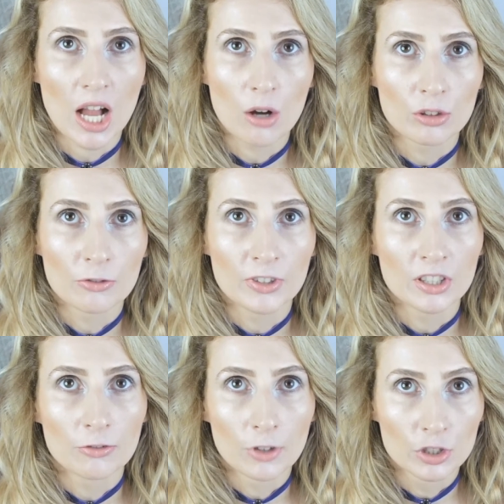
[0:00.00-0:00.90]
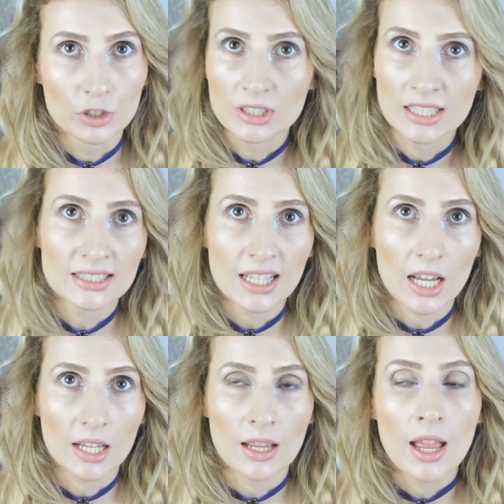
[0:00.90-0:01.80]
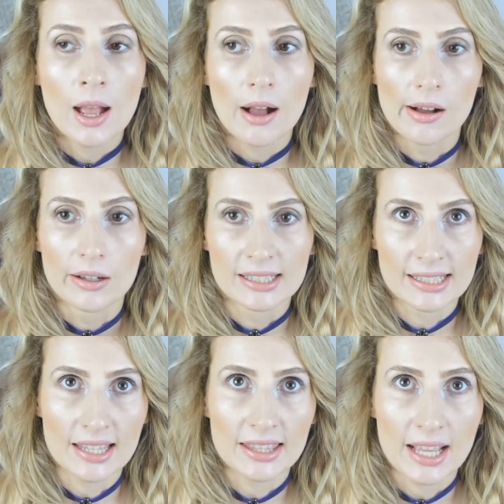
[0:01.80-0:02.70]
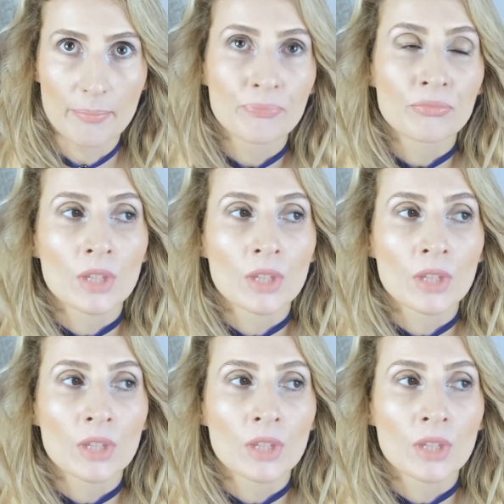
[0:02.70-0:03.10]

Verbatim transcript: outfit photo that I uh, sent them.